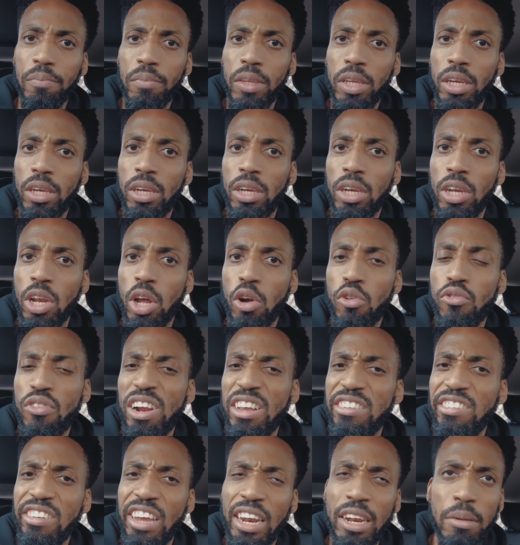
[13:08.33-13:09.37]

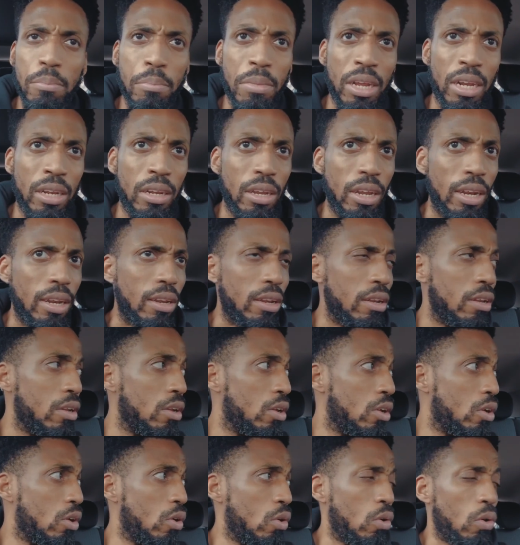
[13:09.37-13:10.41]
resentment and
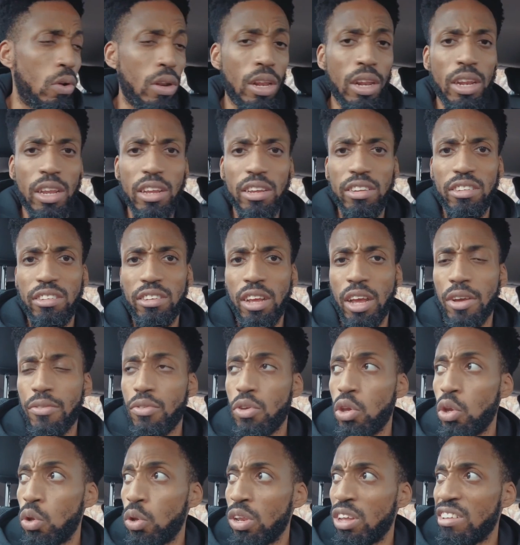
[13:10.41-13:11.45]
all of this stuff.
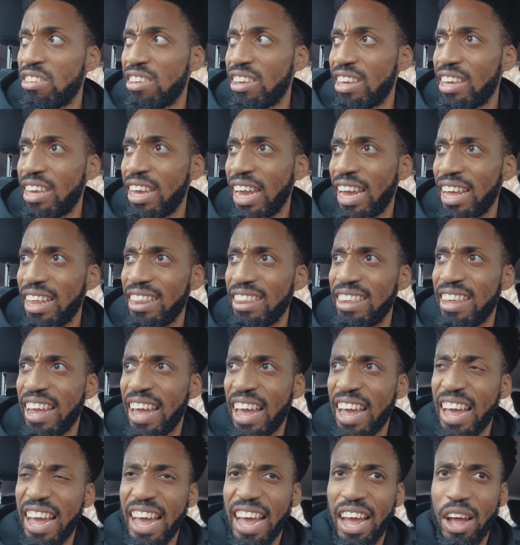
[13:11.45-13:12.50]
You need to get
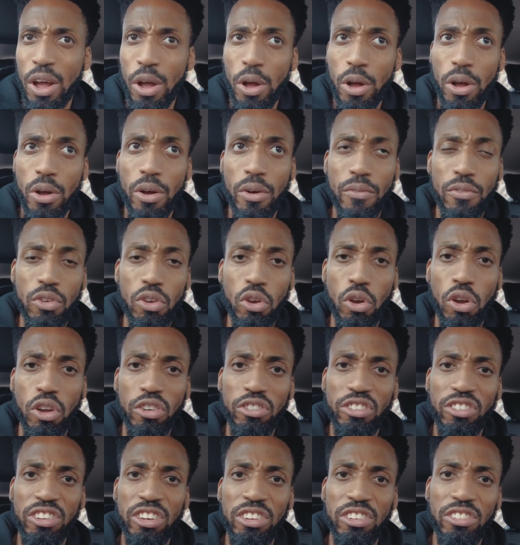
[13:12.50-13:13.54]
that out of your
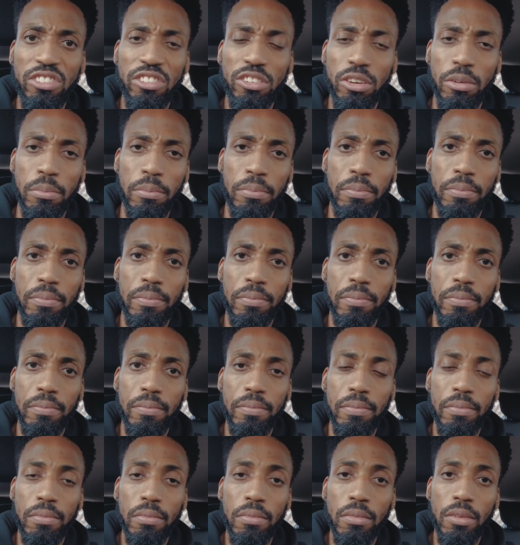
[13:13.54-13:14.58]
system,
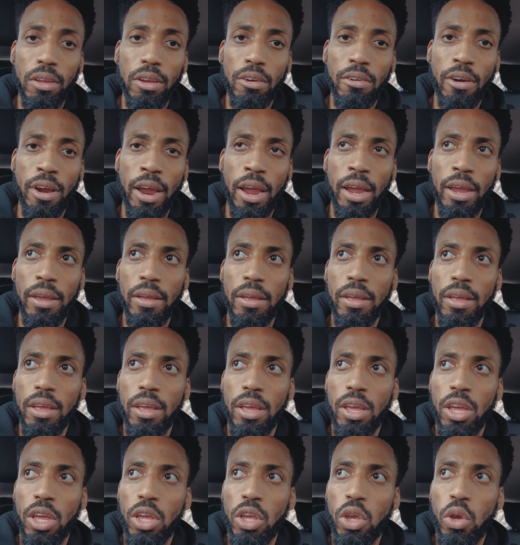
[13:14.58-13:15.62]
right?
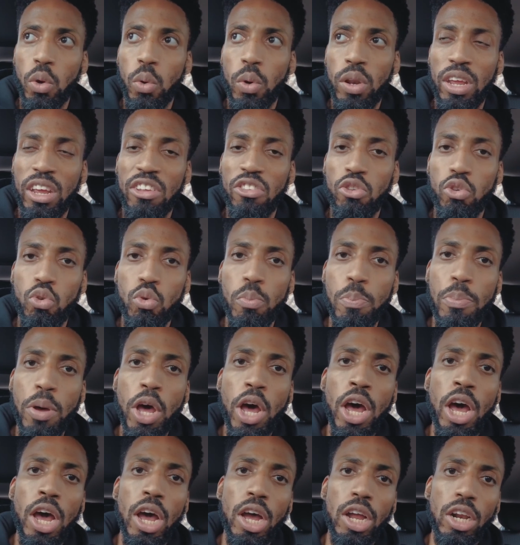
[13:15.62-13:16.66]
You need to
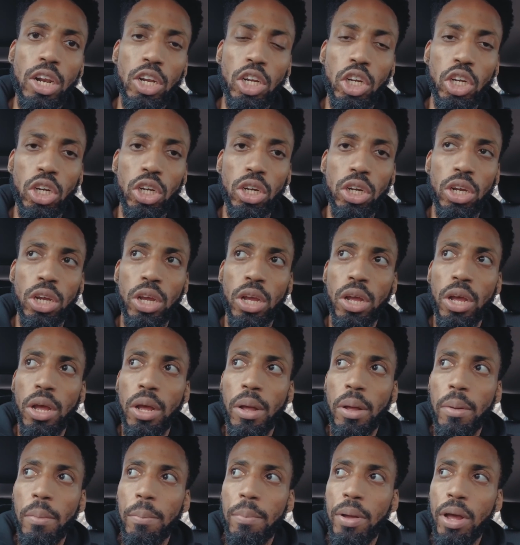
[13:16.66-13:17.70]
purge.
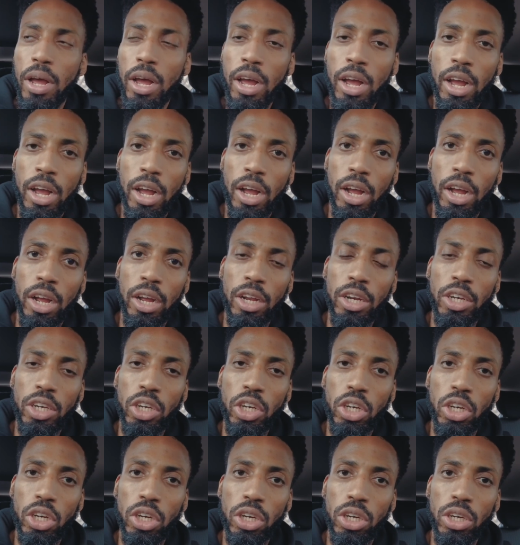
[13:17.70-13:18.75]

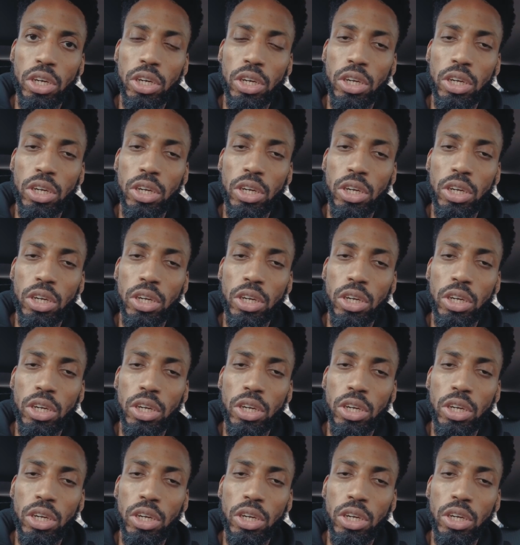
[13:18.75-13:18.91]
Purge